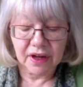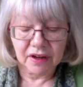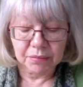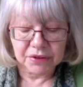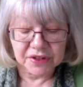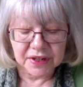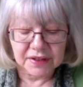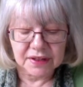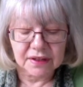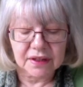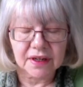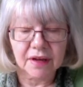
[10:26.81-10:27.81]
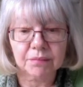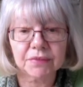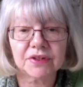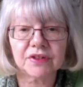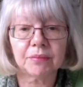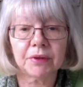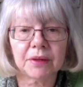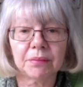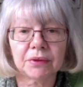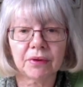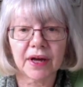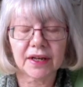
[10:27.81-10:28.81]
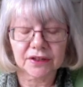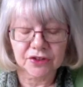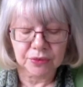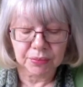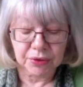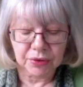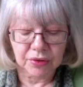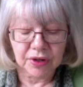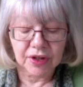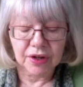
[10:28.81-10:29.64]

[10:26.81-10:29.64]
have presented the numbers of people eligible